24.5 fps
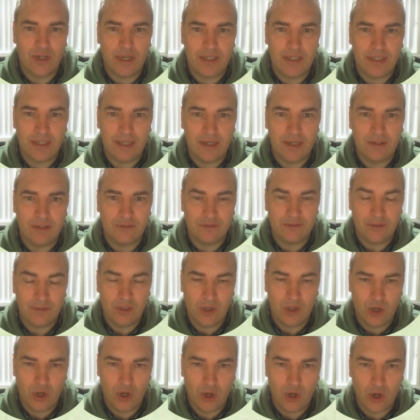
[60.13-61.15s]
idea of
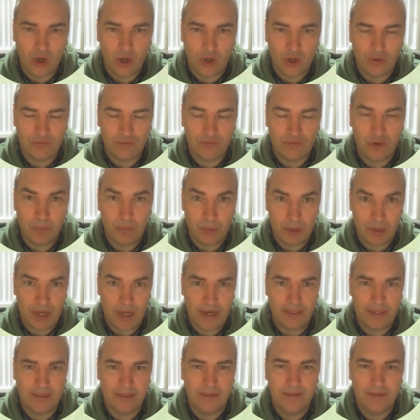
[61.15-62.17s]
for
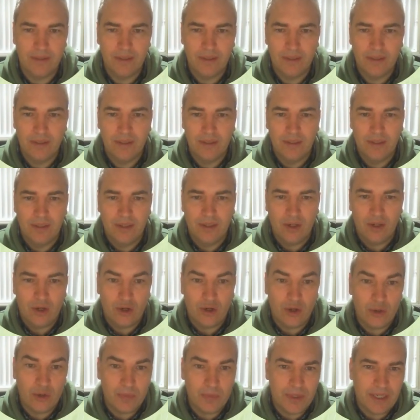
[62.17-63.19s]
planning
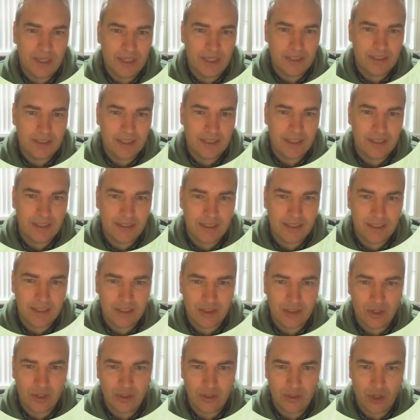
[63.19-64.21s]
how many seeds to
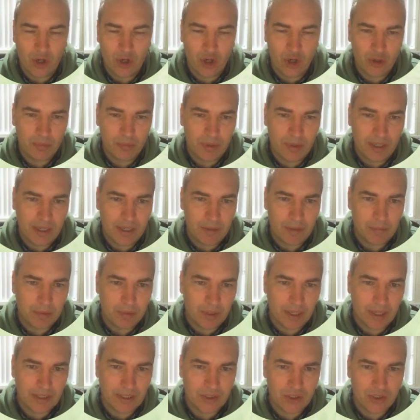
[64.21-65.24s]
start, how many
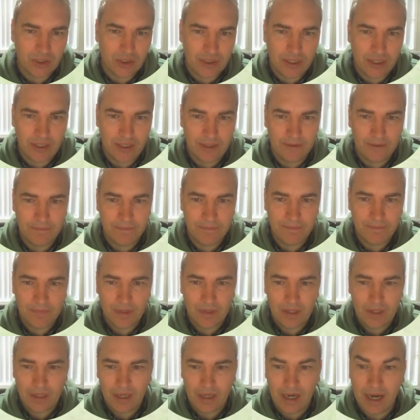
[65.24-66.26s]
plants you need.
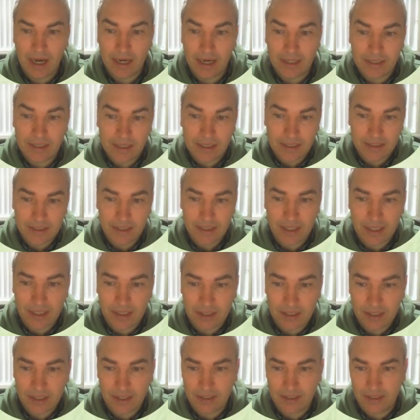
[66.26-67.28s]
And as you
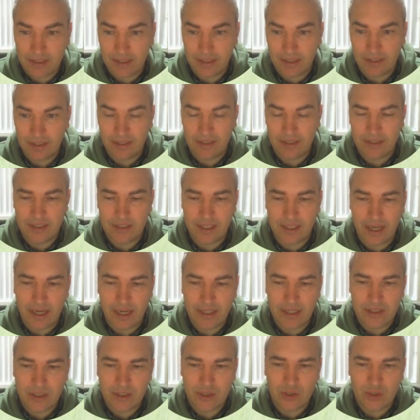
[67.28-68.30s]
see in the
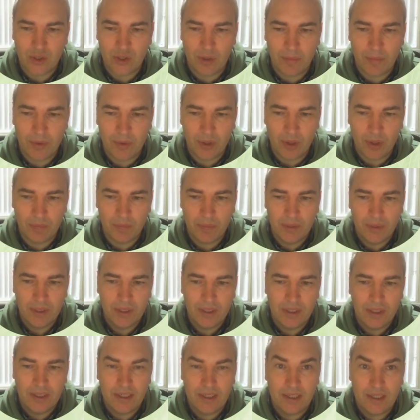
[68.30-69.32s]
slides that's coming up,
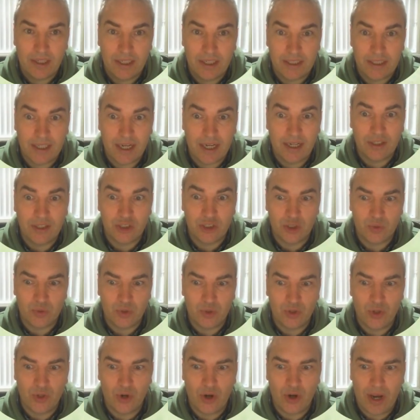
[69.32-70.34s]
I'll show
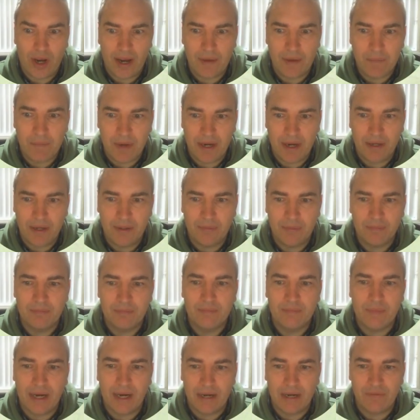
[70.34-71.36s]
you how I made
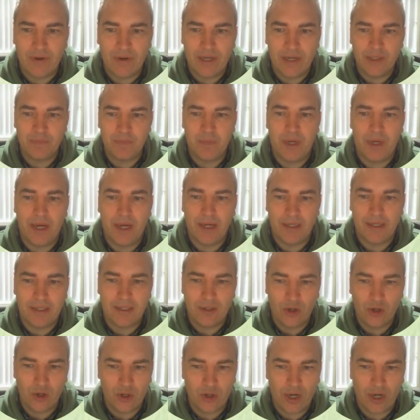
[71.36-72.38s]
my raised bed
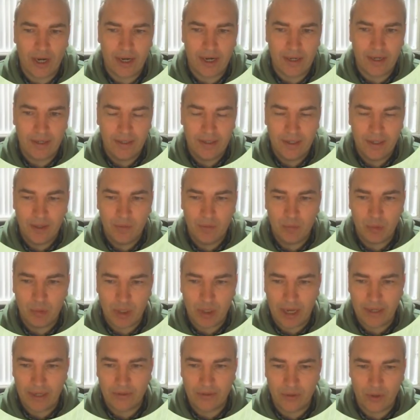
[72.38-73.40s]
and how I
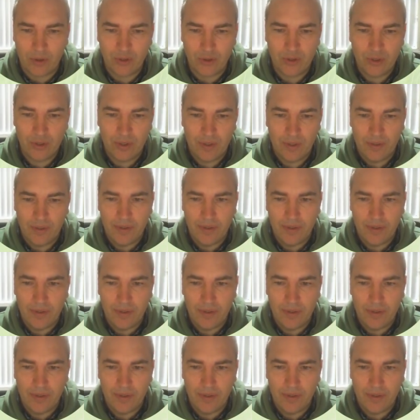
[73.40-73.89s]
planned out